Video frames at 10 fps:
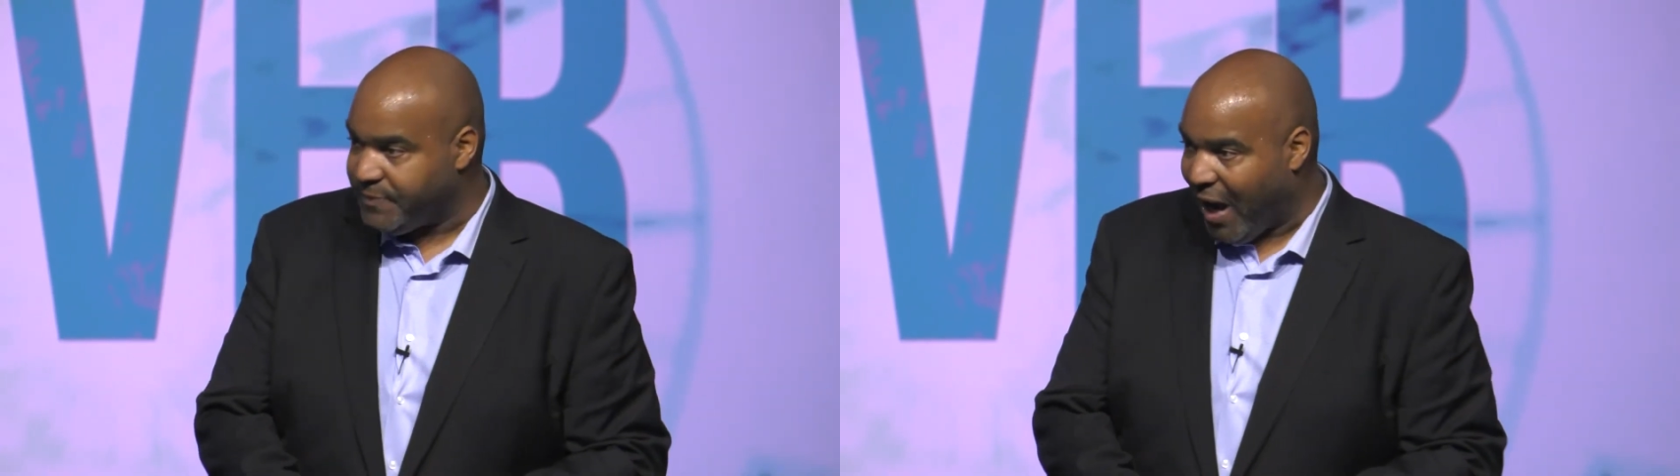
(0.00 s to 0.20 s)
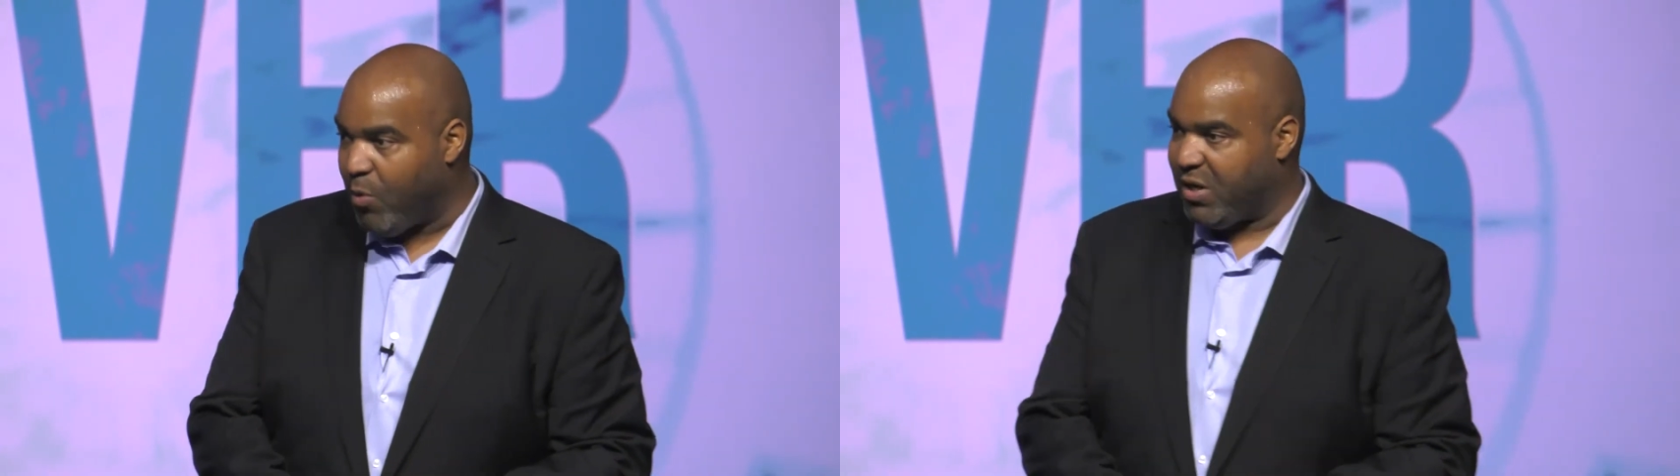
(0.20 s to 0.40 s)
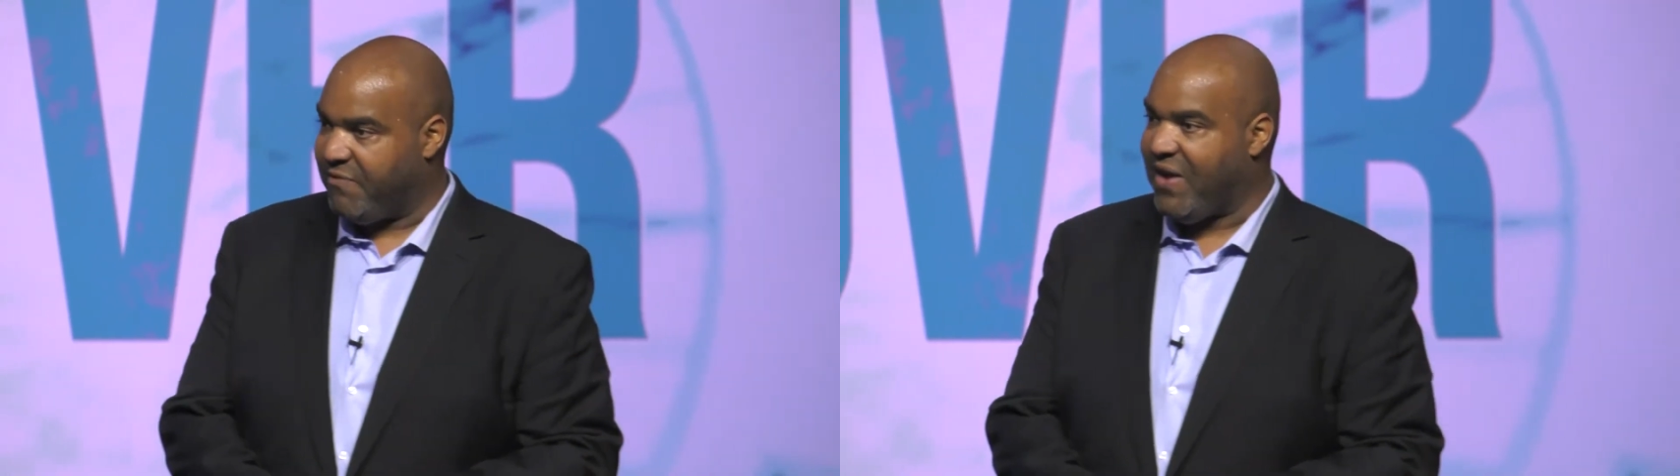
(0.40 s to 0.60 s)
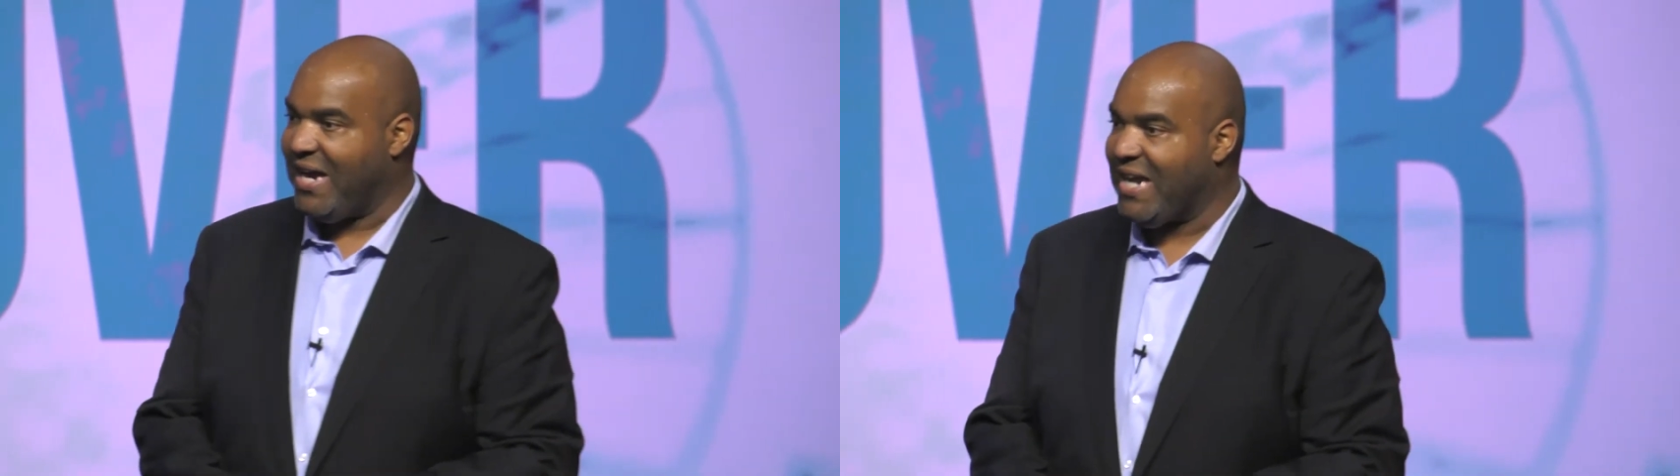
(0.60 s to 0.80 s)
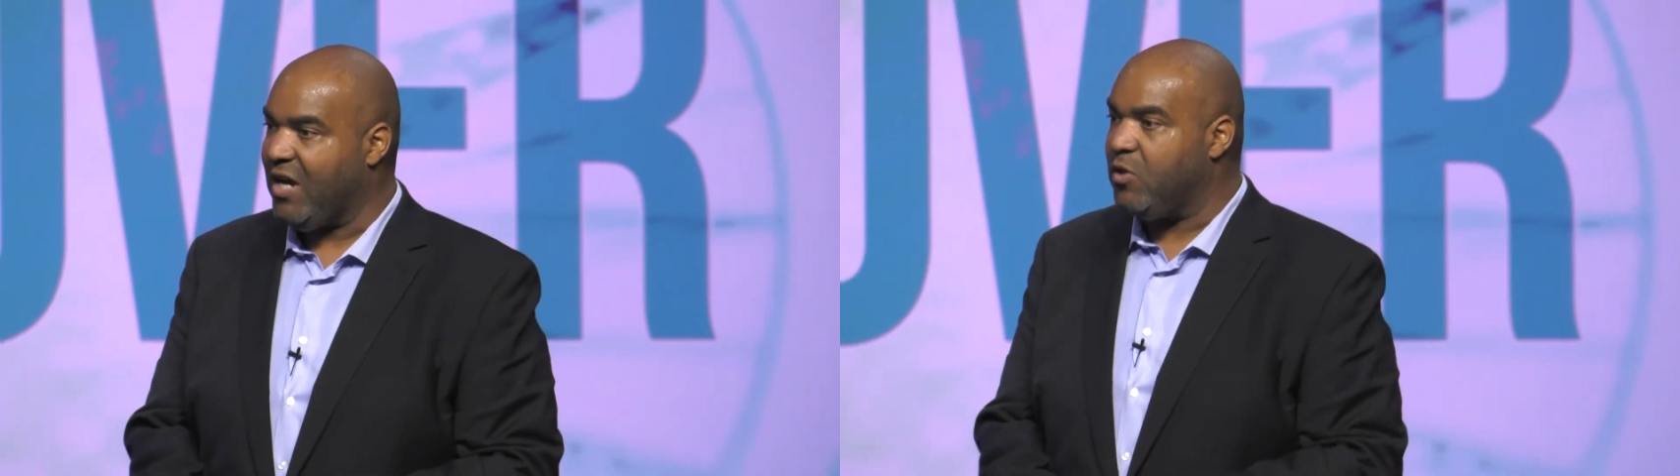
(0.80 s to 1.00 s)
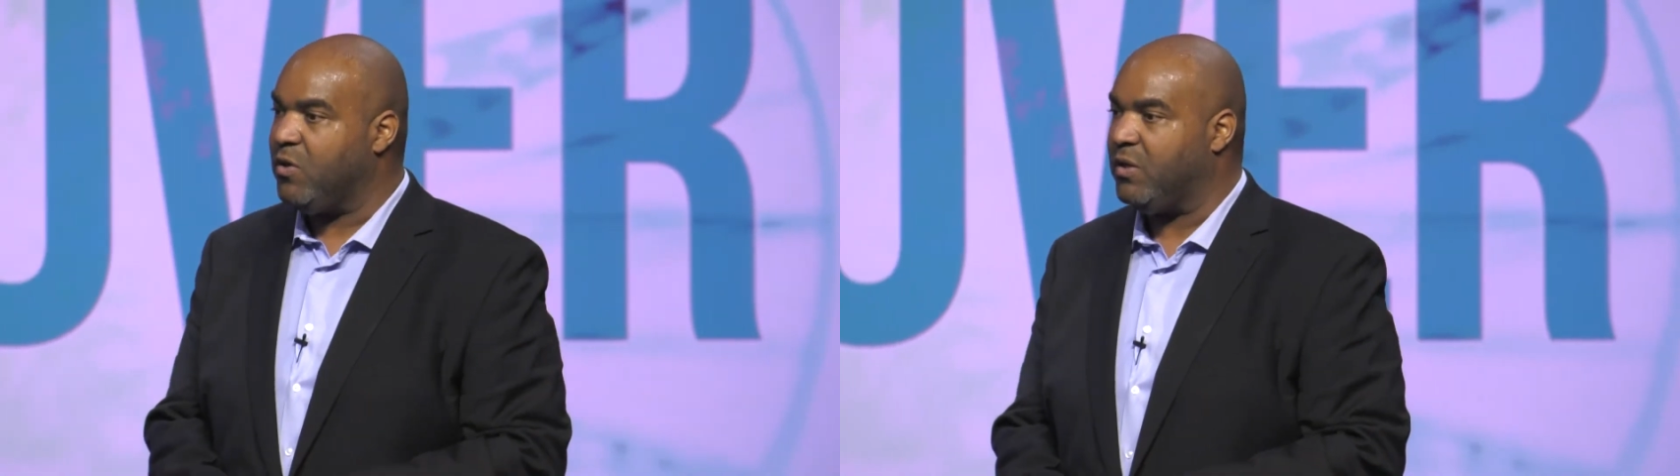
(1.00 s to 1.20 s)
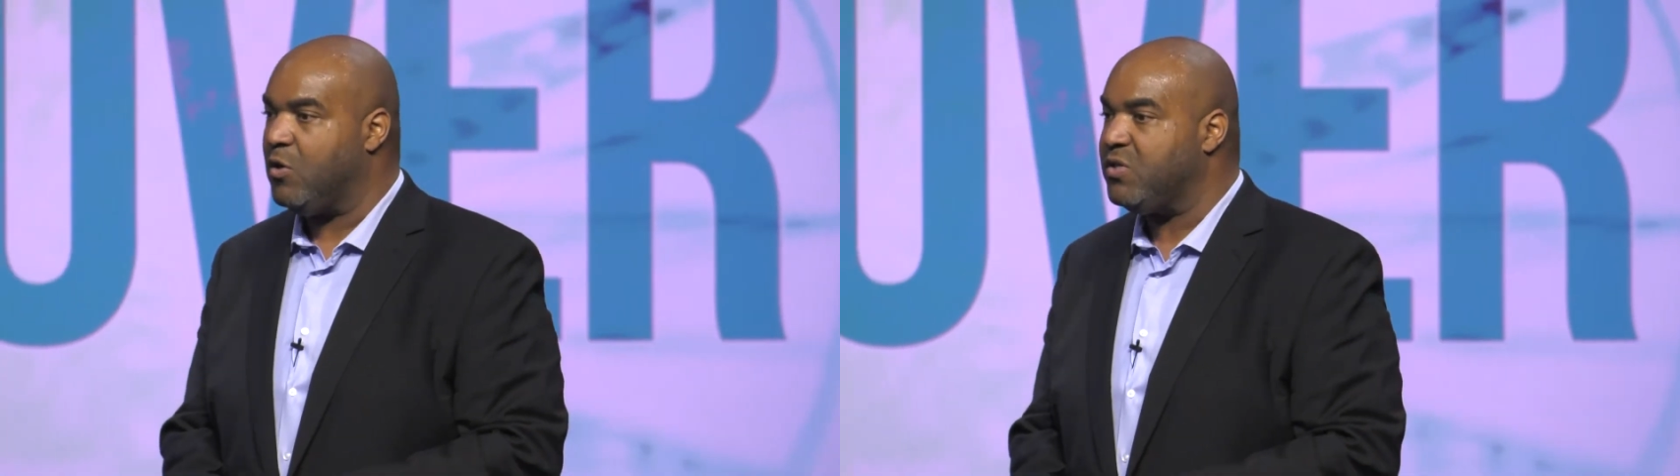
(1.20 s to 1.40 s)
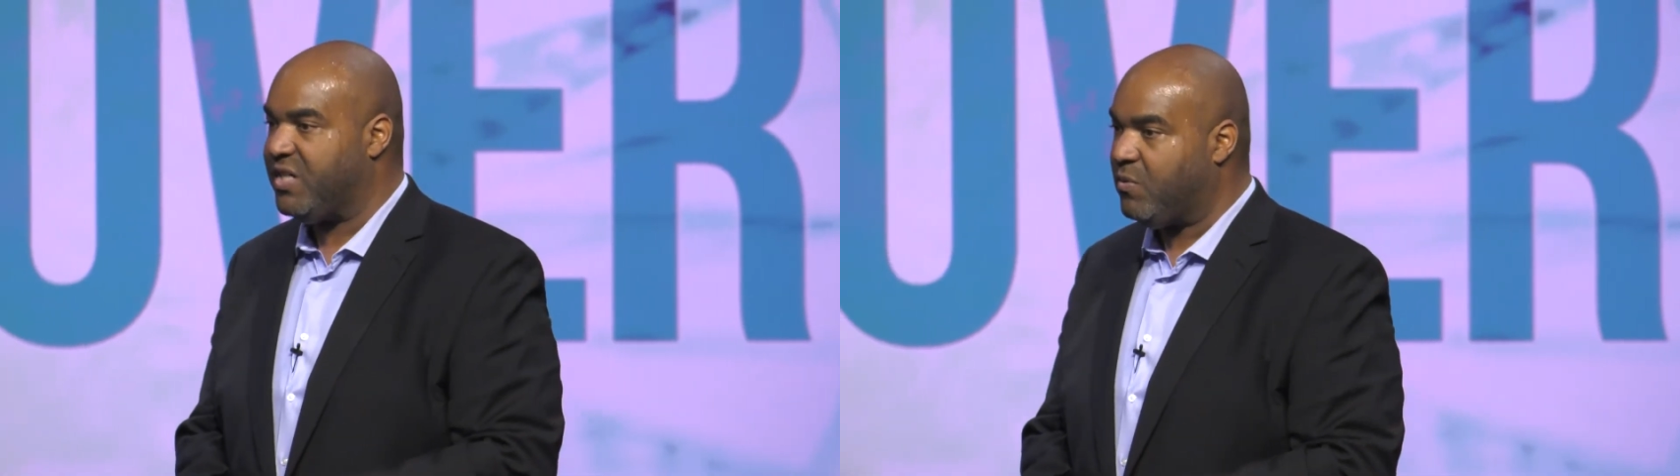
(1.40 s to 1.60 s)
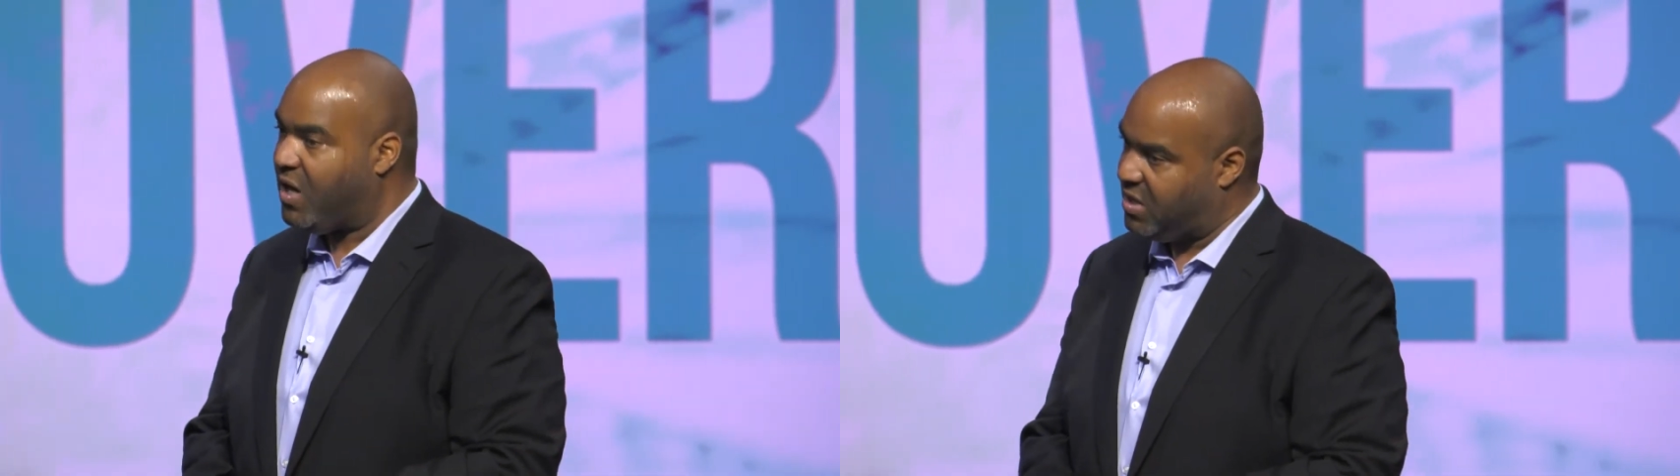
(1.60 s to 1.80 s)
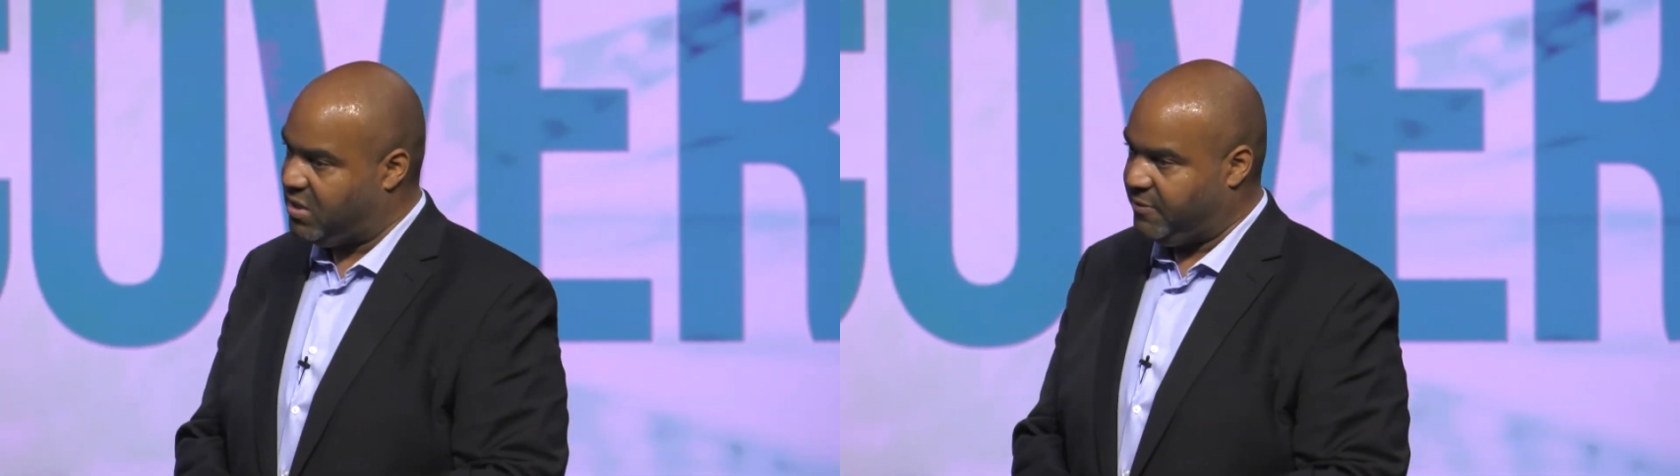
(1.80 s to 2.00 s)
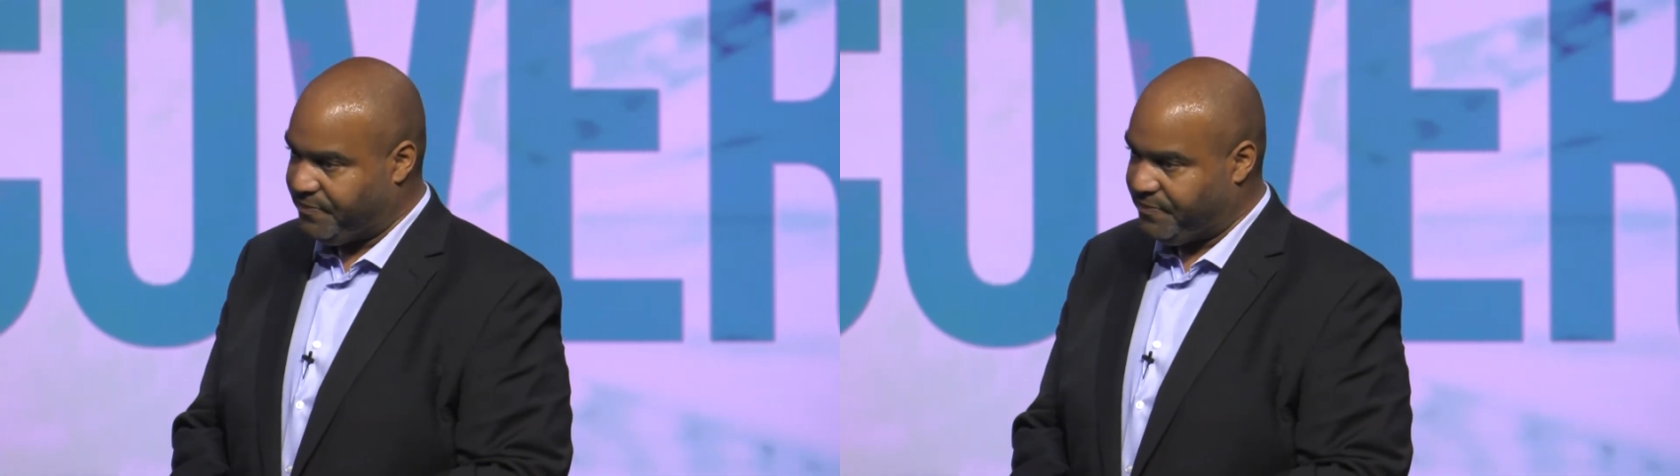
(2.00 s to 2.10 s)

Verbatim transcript: I wanted to find out who, who she was.